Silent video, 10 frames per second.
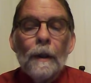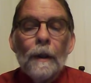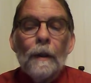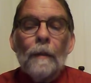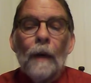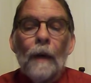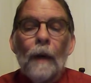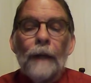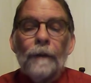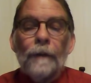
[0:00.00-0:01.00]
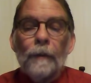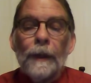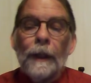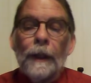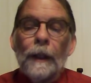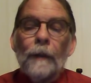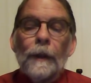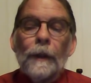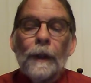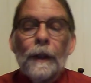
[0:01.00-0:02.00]
My wife has been dealing
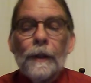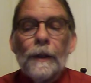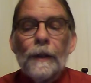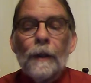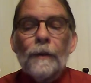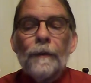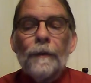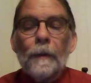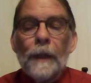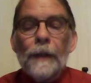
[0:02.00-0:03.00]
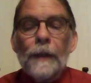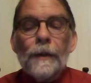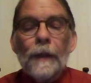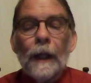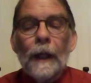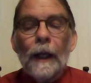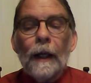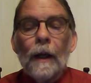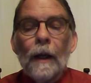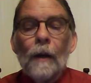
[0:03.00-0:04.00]
with kidney stones for months, and I got a
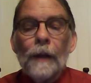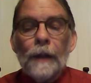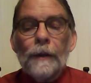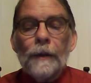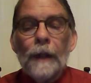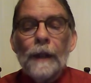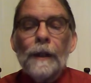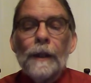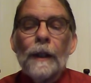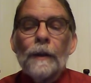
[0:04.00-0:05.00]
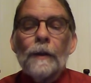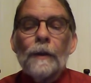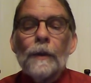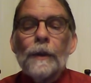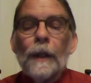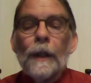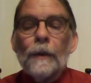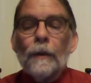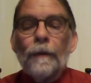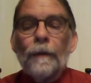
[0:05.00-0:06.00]
call yesterday saying she was
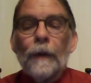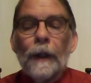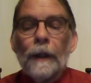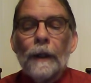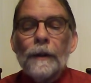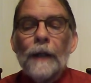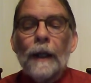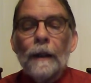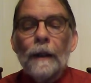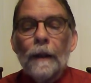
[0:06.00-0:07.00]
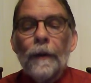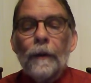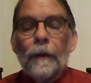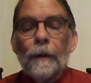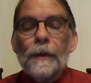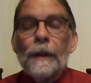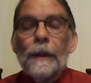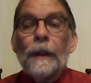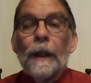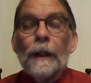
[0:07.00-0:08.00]
scheduled for a second lithotripsy
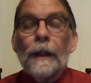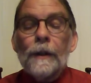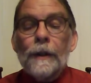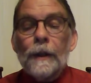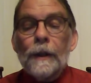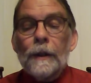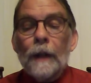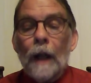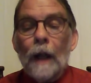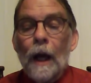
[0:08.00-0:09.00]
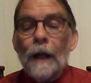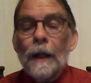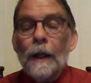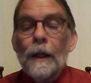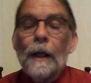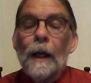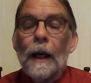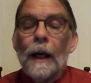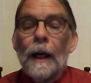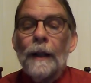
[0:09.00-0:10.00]
today at 6 o'clock.
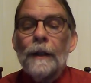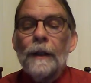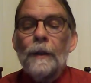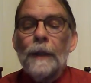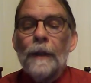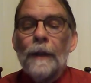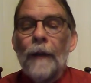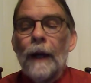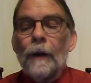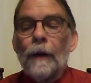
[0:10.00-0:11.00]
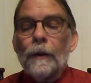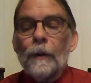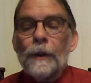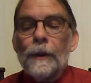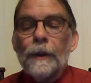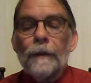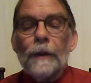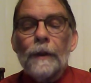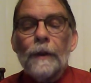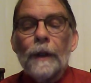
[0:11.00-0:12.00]
I need to be there to receive
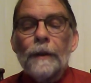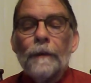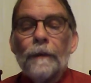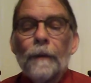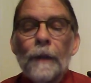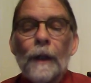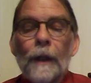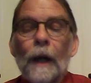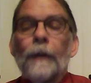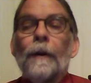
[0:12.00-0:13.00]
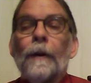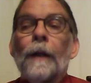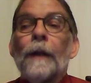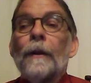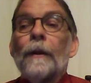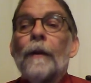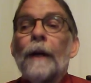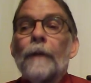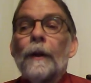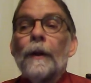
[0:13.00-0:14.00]
instruction from the doctor and to
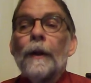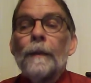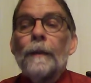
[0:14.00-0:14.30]
drive her home.